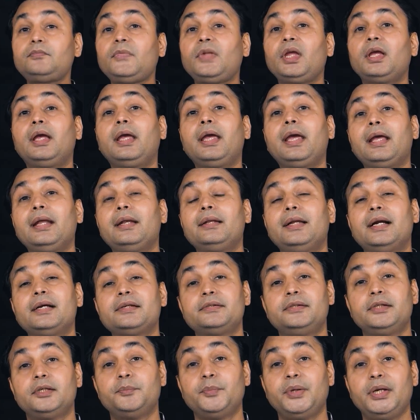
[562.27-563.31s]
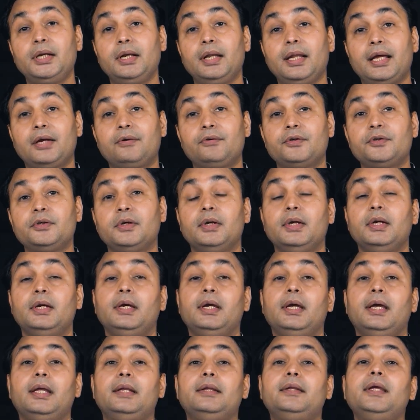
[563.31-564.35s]
and that's their main language,
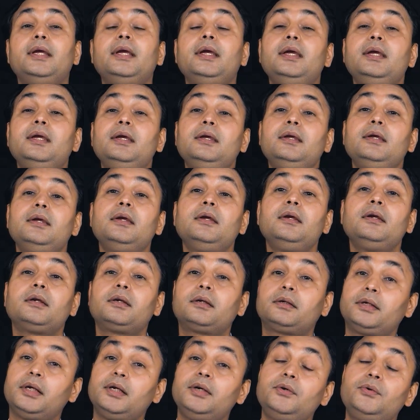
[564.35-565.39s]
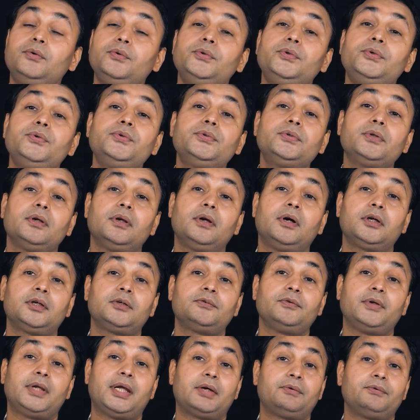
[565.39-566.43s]
and they tend to use a lot
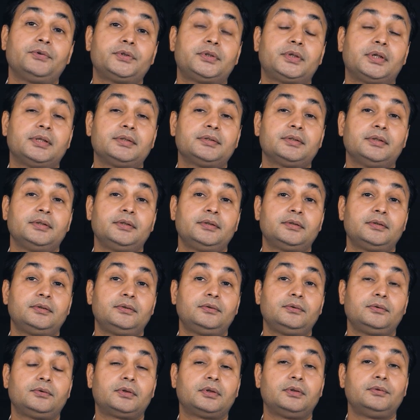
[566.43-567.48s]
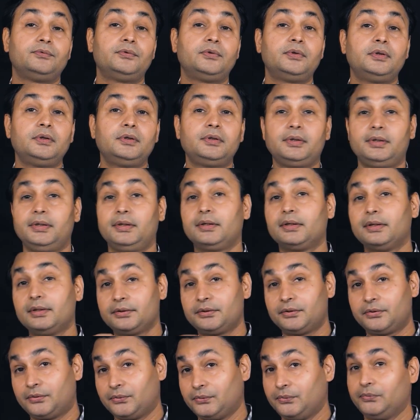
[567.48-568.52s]
of language translation to convert
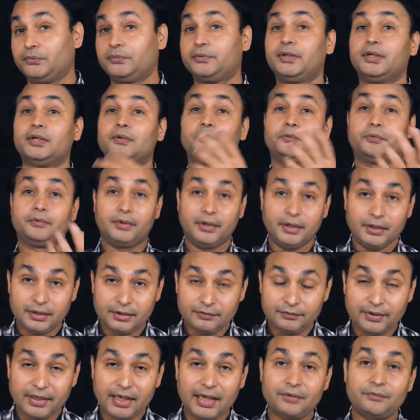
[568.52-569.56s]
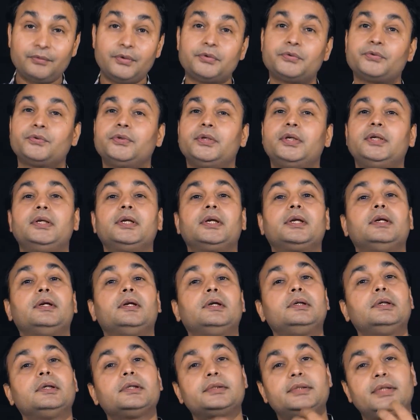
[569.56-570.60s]
English to their native language so that they can
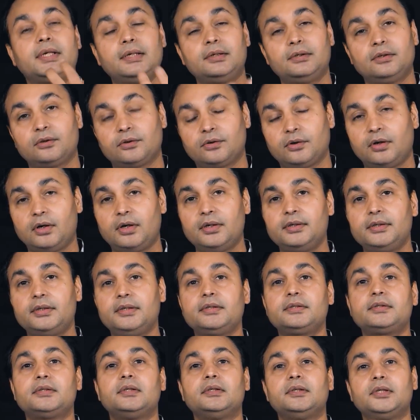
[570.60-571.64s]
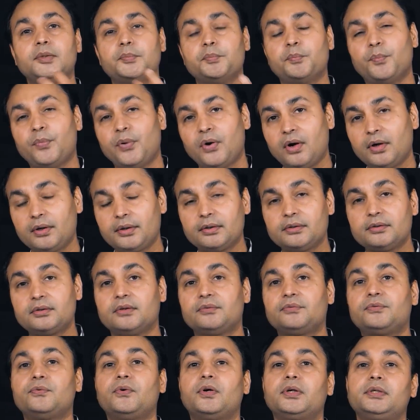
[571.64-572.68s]
understand the context and the importance
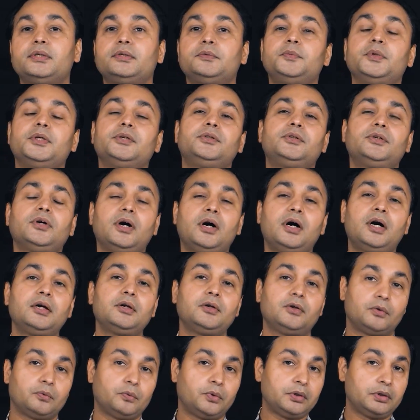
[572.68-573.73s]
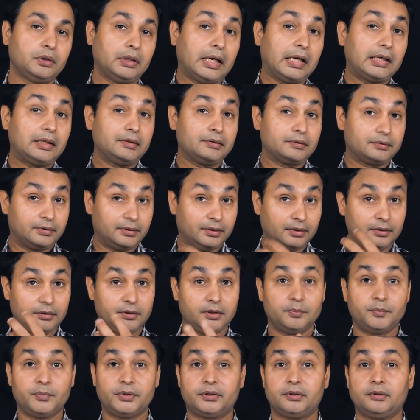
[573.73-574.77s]
of what is being taught or what that is there in
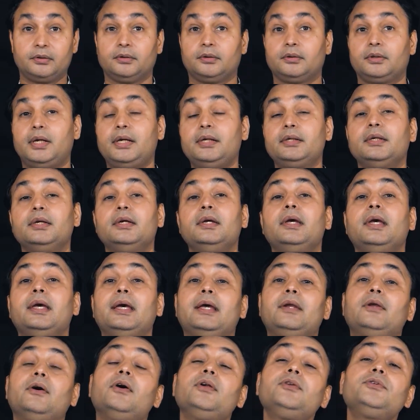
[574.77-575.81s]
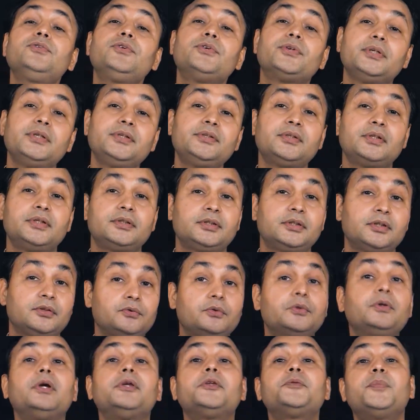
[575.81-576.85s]
the material, right? And also
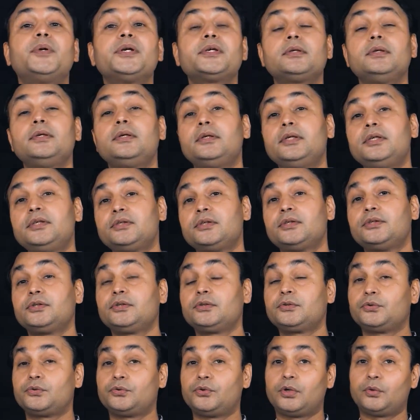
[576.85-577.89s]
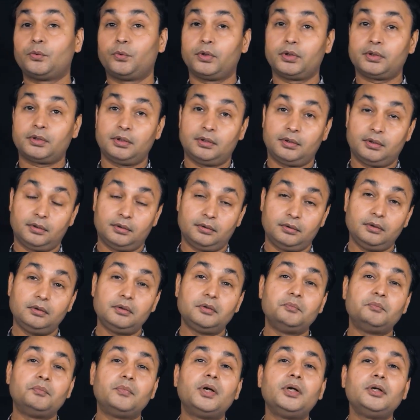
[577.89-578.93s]
researchers, especially researchers who are working
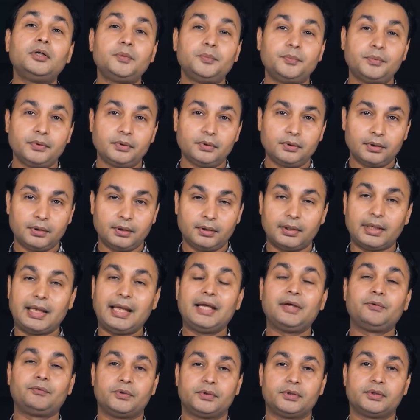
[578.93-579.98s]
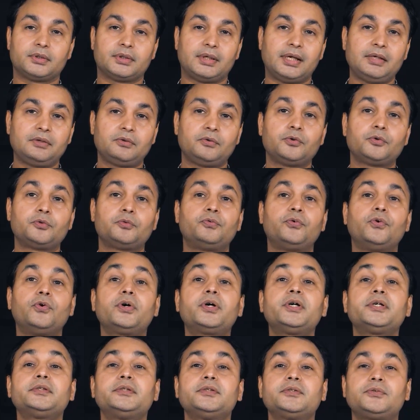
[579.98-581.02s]
in multiple languages, right? So its
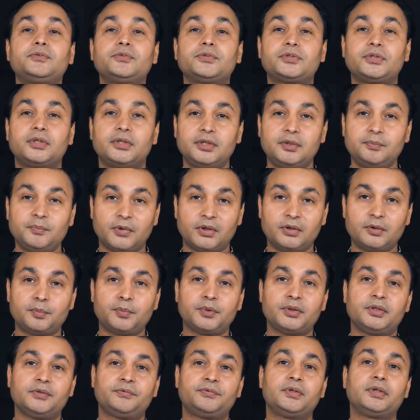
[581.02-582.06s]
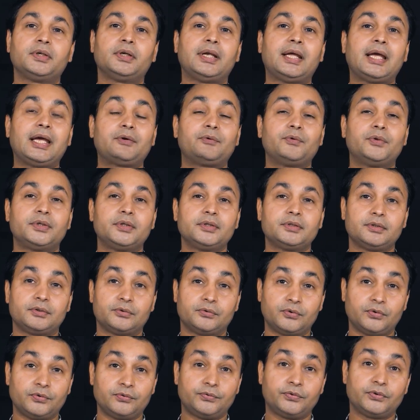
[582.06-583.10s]
focus is to study multiple different languages and
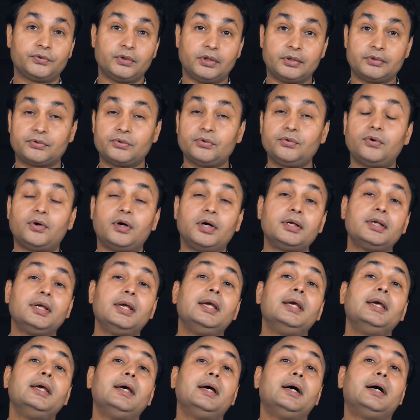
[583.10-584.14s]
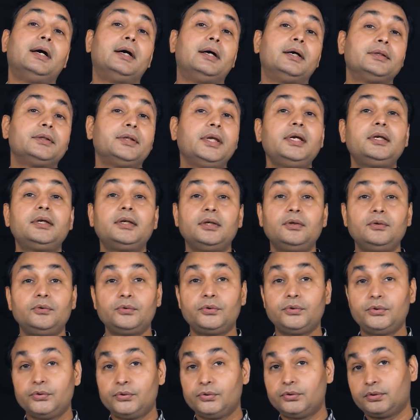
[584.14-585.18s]
so forth and so on. They tend to
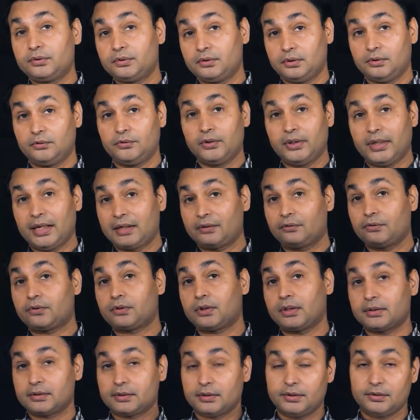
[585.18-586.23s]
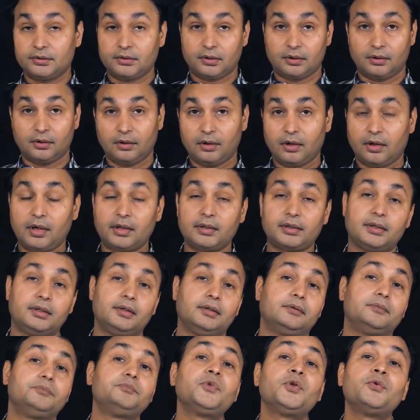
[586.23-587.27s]
use language translation a lot,
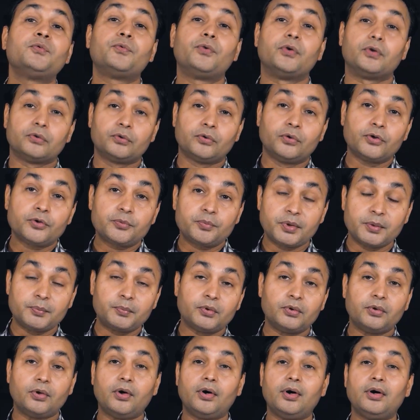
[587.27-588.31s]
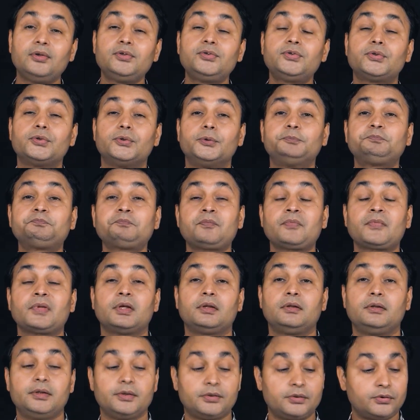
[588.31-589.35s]
and for those people also
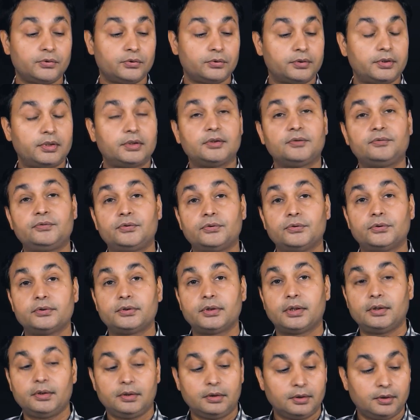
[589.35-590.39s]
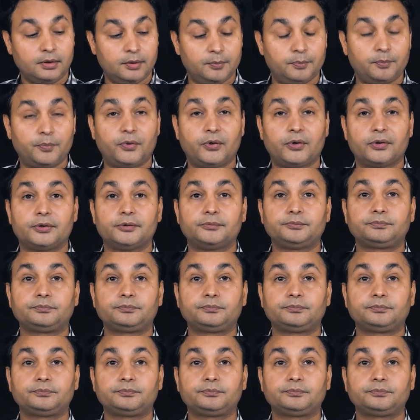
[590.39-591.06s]
this two set of tools are important.